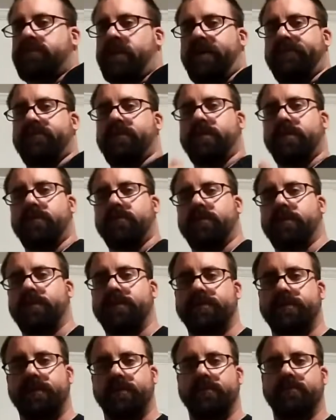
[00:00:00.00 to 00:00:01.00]
definitely don't
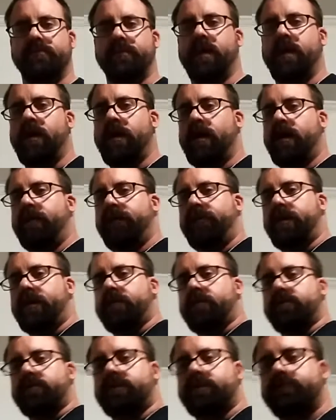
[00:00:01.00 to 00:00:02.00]
want your
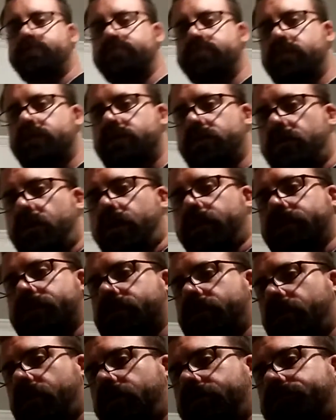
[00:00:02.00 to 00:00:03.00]
fingers
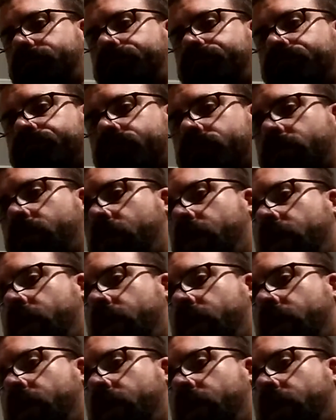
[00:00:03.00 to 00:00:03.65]
sliced off.